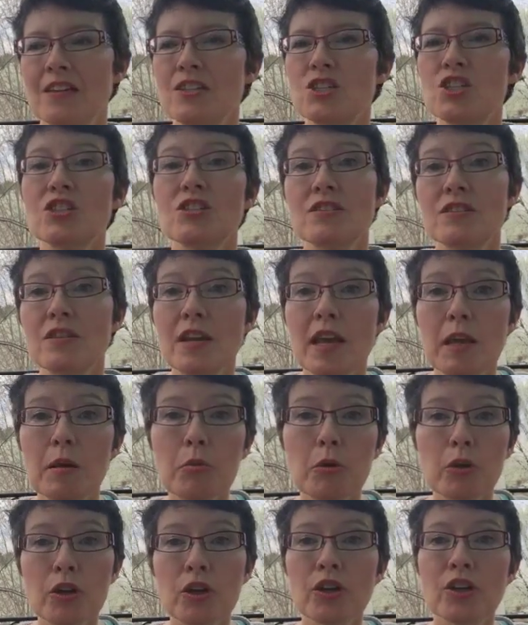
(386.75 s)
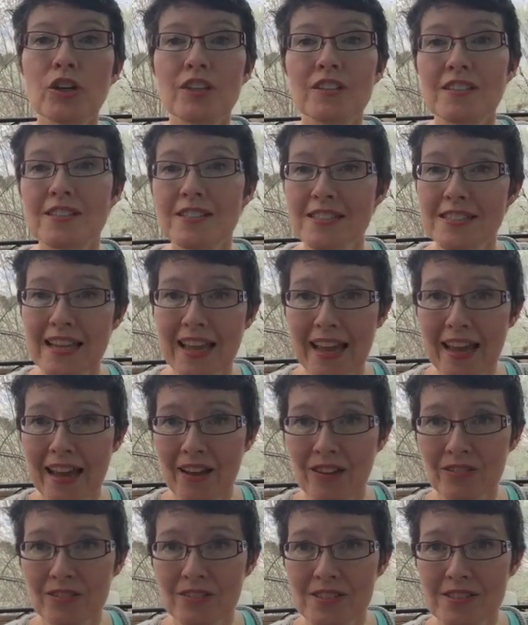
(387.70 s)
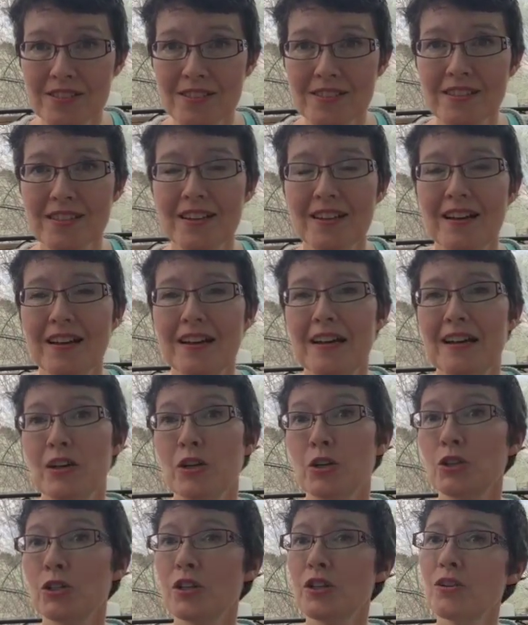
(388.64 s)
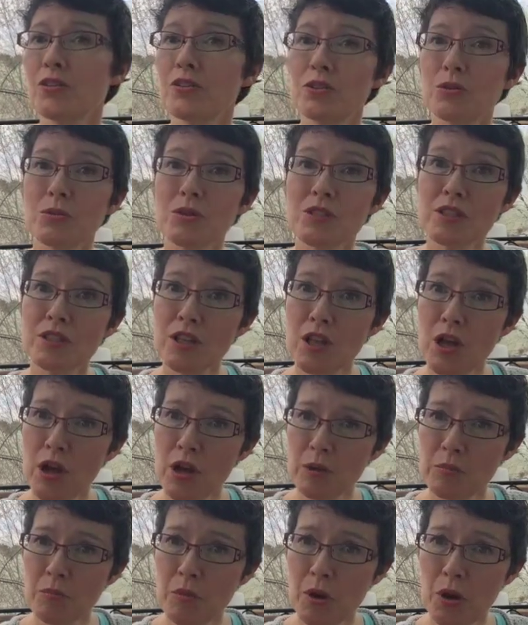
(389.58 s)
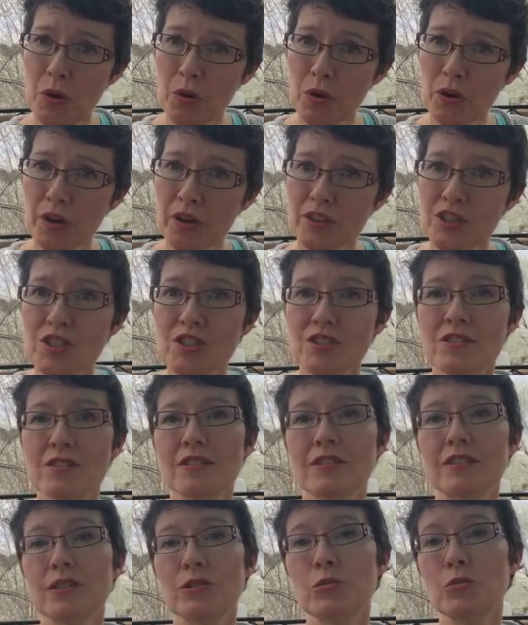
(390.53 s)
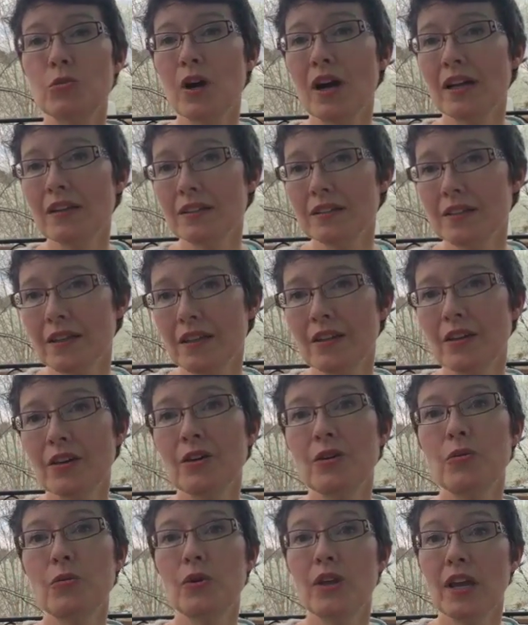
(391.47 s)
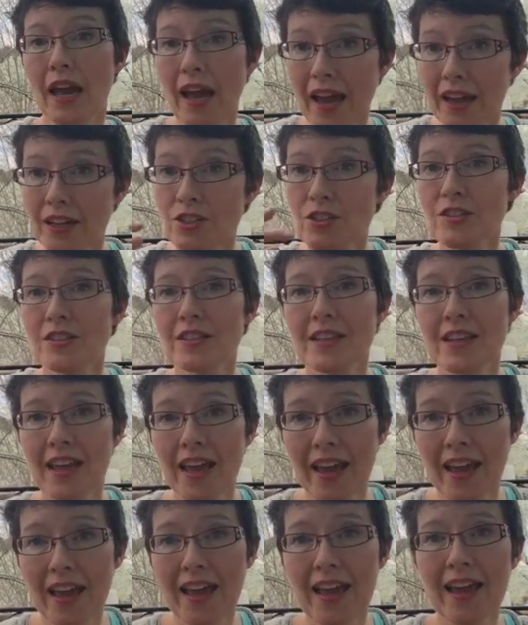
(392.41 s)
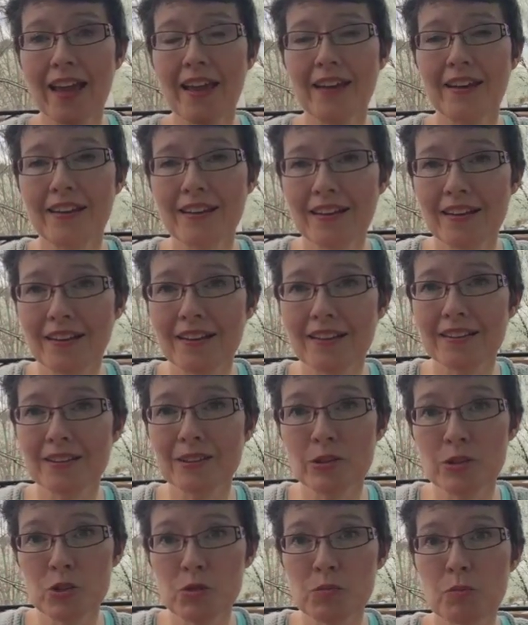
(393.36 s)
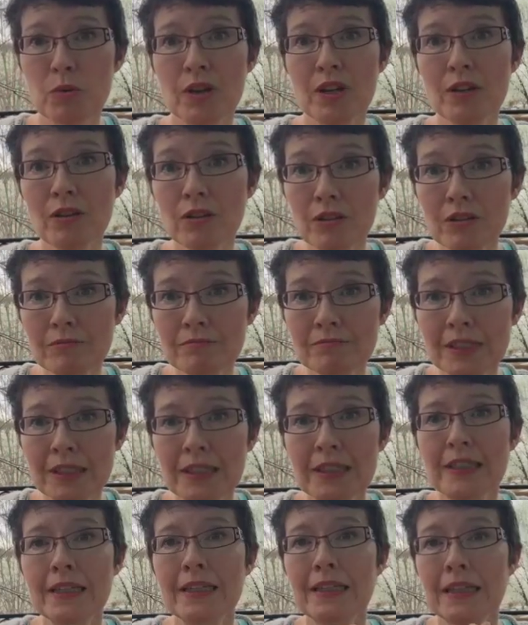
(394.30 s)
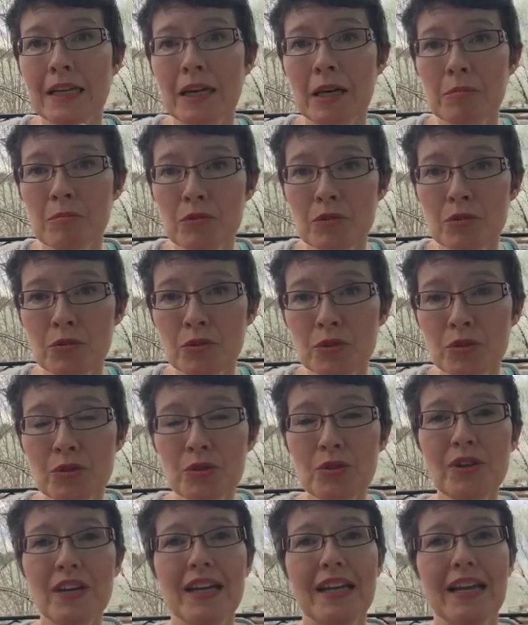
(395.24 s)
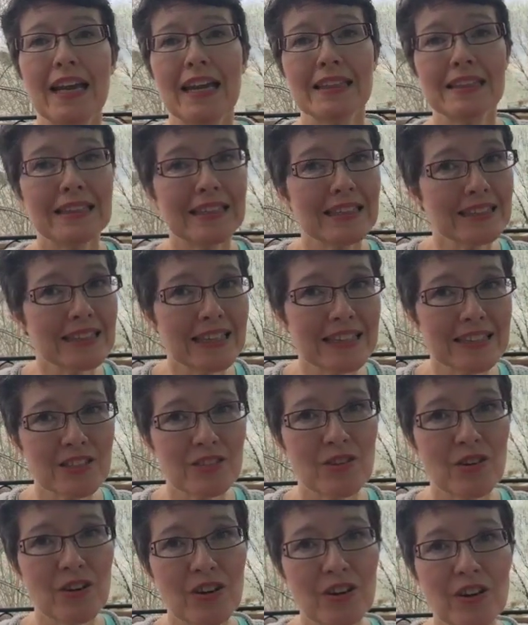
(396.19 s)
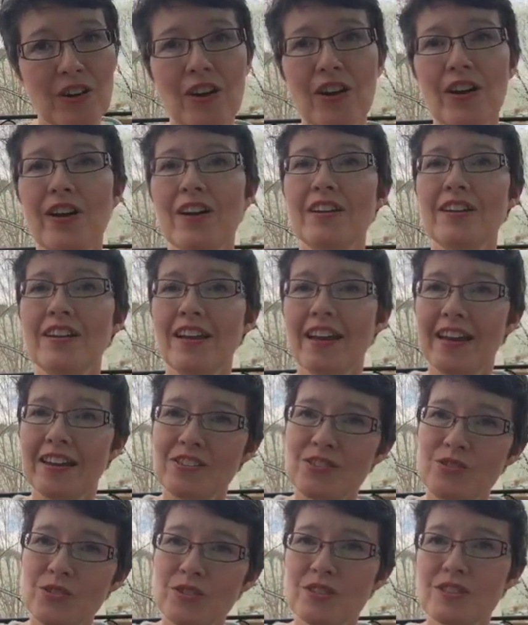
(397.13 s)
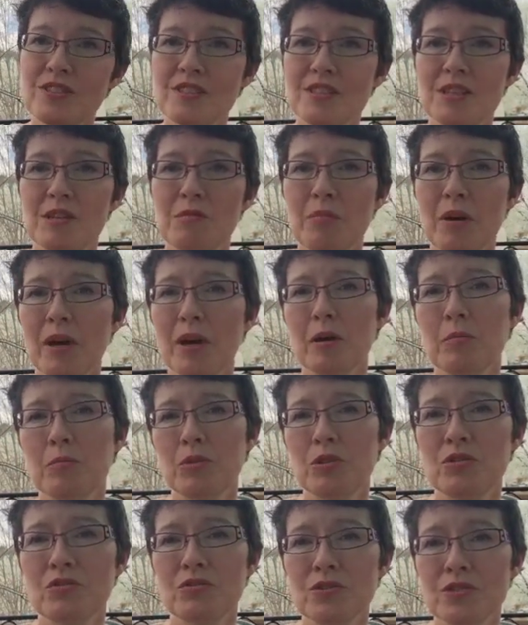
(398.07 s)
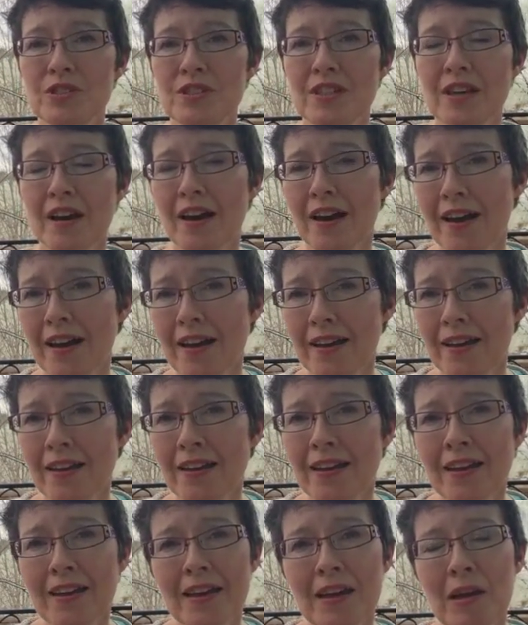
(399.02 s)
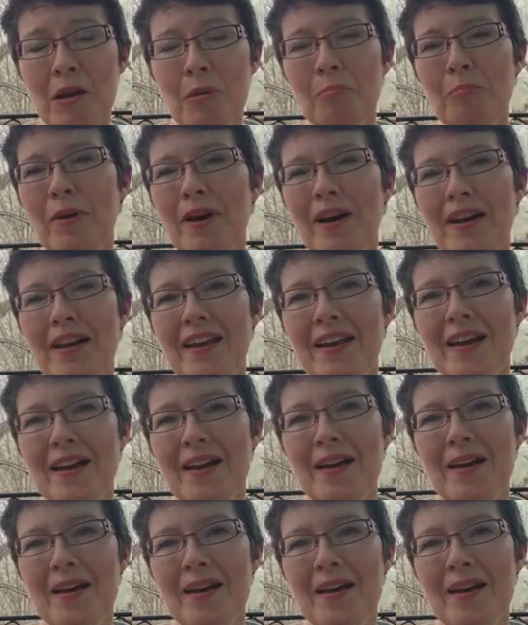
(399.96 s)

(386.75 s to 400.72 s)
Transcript: just neighborhood sounds. Earlier there was a lawnmower. Just a little while ago we actually had a little sprinkle come through, and I think that's gone on, as you can see by our beautiful sky. But